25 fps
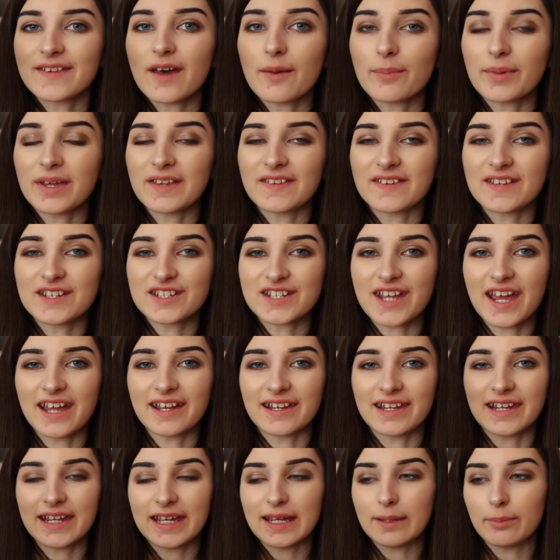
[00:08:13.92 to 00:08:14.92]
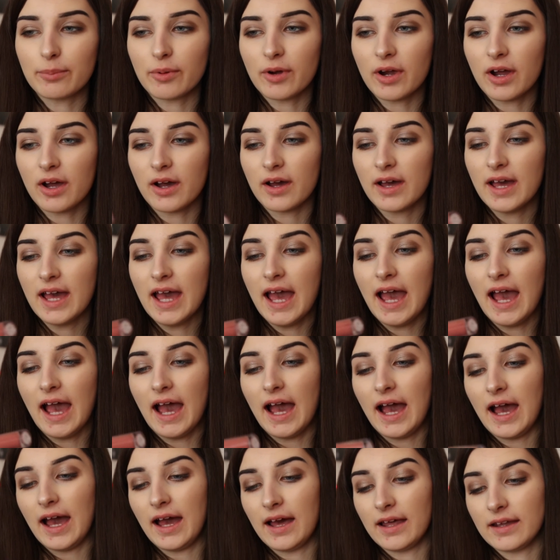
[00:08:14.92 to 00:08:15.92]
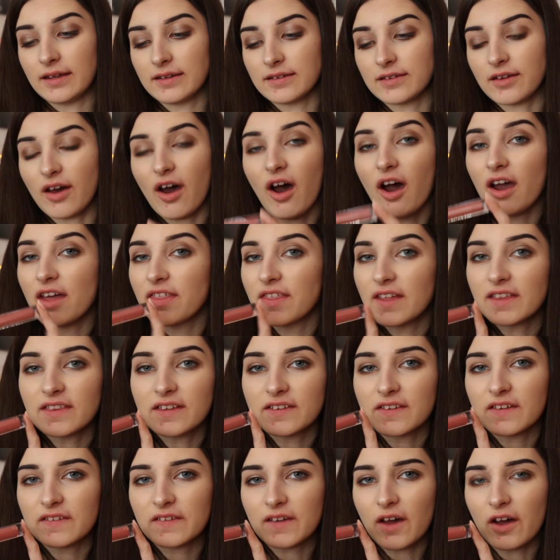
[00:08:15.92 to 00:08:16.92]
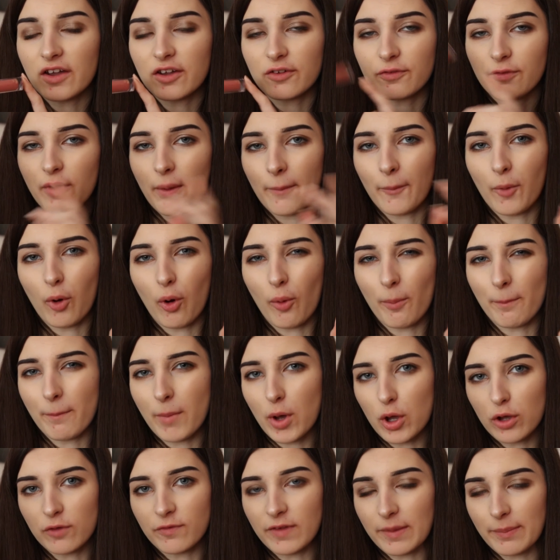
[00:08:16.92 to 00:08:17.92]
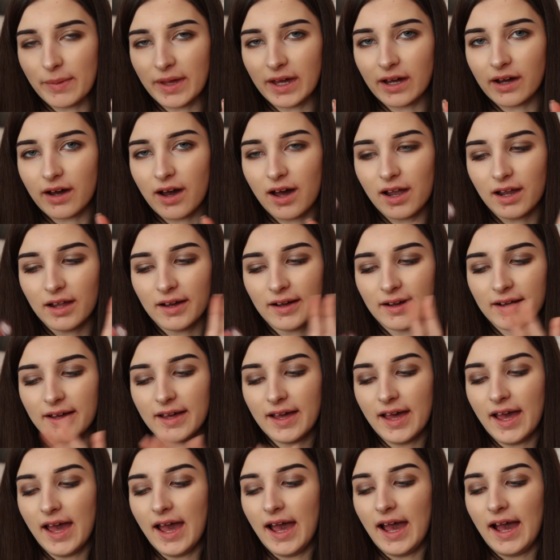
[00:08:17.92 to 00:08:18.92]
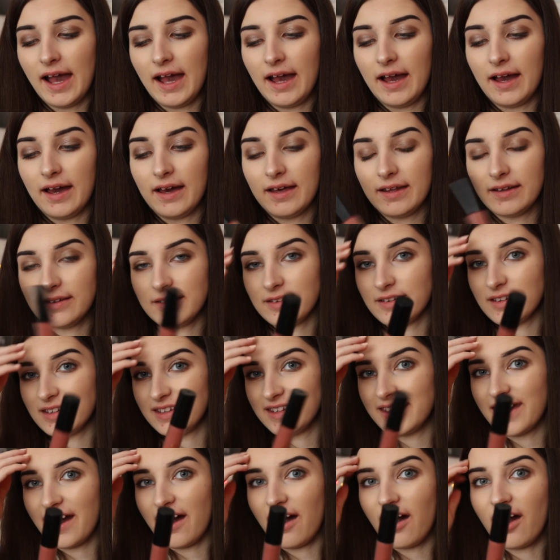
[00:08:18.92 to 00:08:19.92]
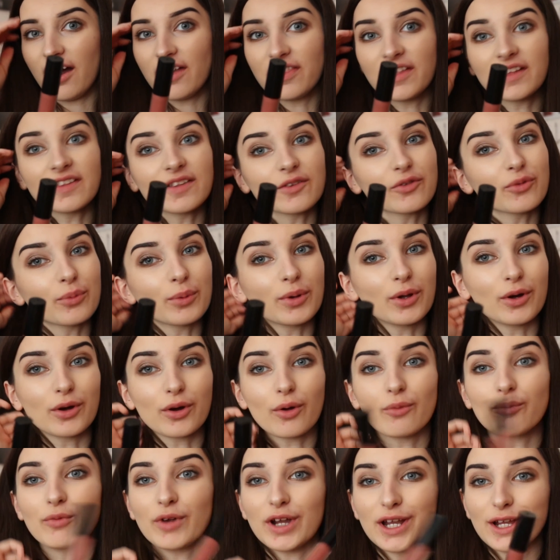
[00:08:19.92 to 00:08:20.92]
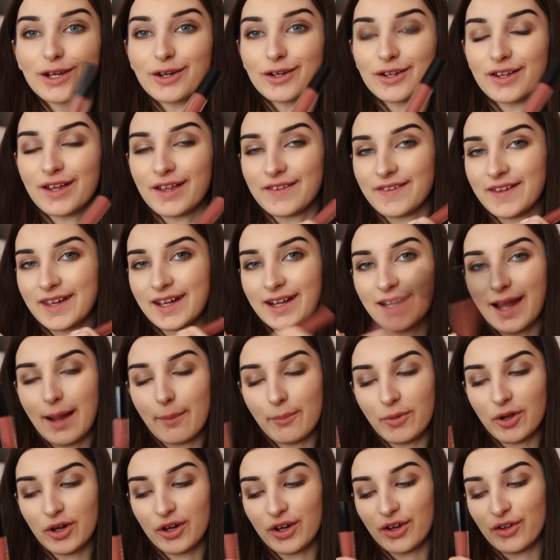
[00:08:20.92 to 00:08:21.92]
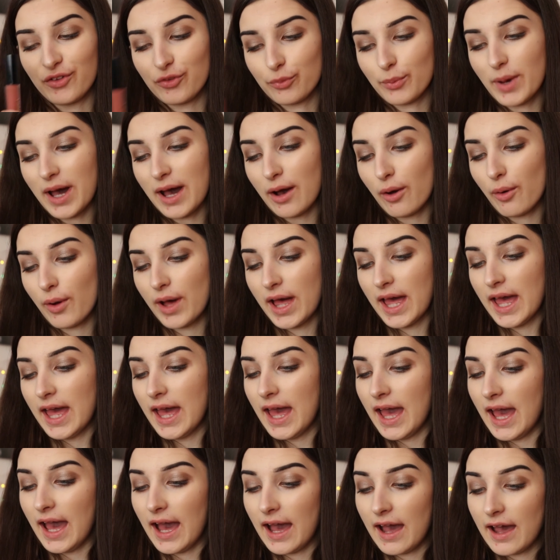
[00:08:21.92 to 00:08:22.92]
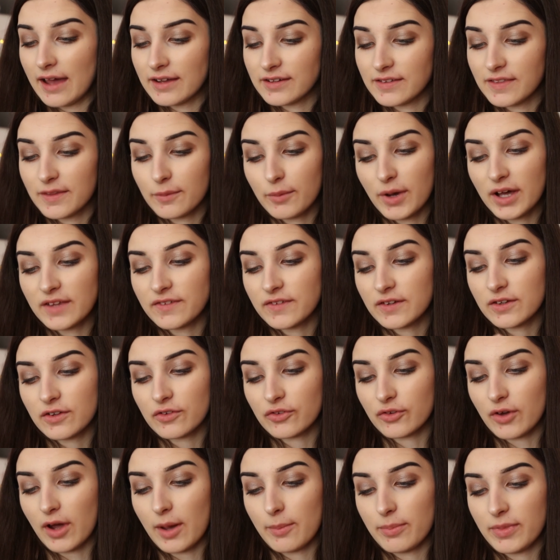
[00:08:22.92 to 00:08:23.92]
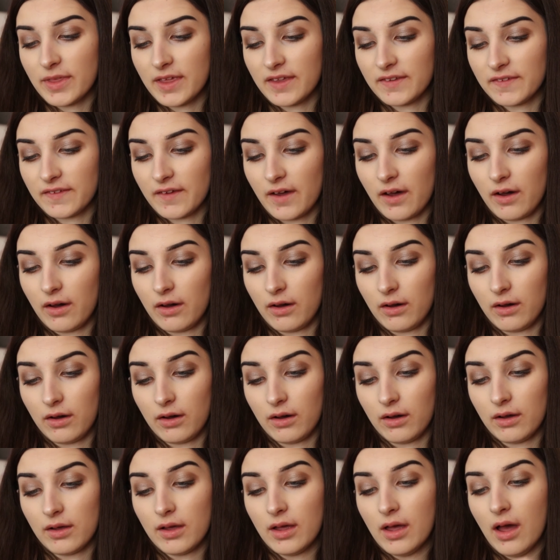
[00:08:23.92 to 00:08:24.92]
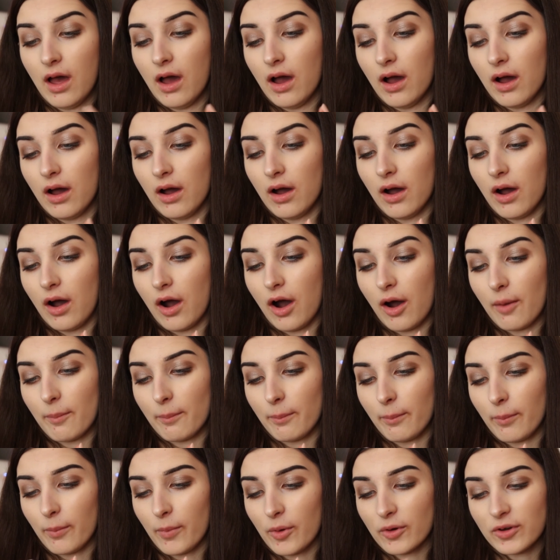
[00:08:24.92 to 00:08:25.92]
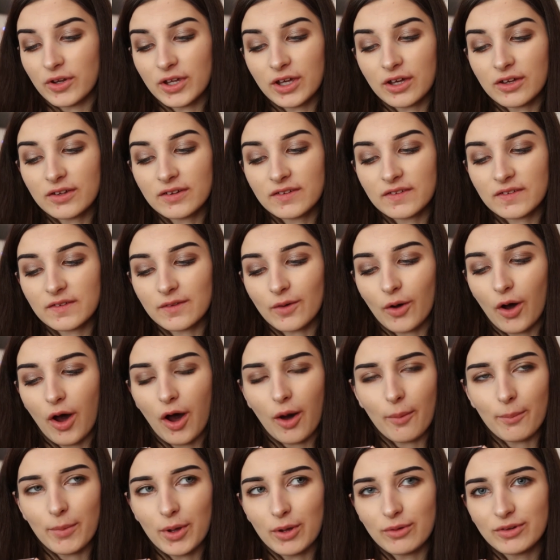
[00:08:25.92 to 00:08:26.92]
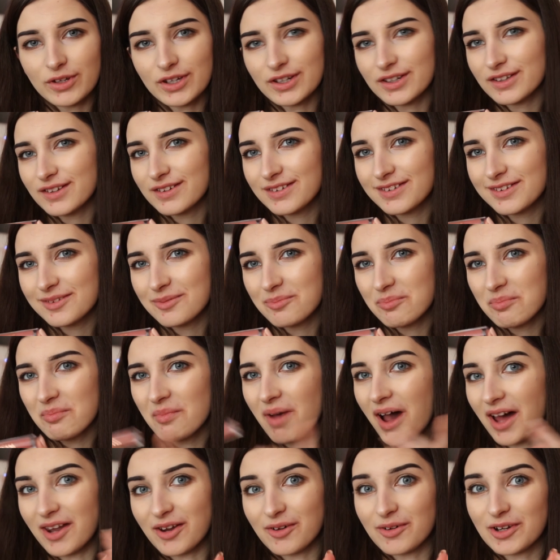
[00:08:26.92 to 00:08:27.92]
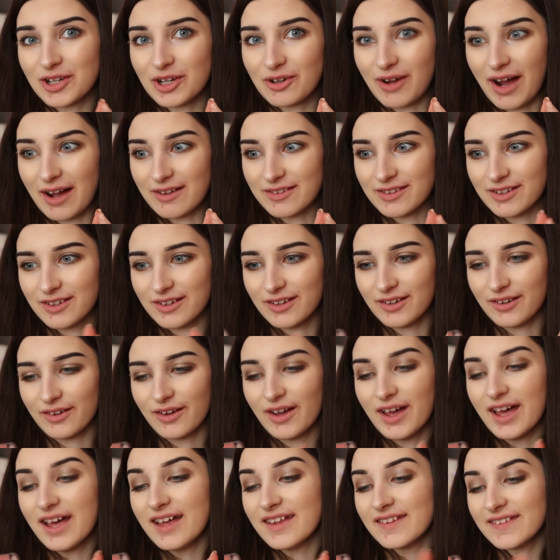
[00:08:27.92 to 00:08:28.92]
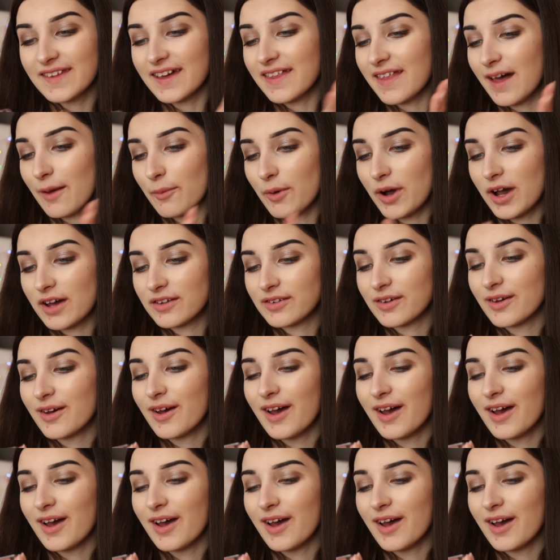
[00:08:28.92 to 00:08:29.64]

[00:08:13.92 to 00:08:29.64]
up is the shade Libra, and I think this is kind of a more mauvey pink colour, and yeah, I think this will look really good as a glam look as well. And the words to describe this are harmonious or harmonious. I don't really know how to say that word.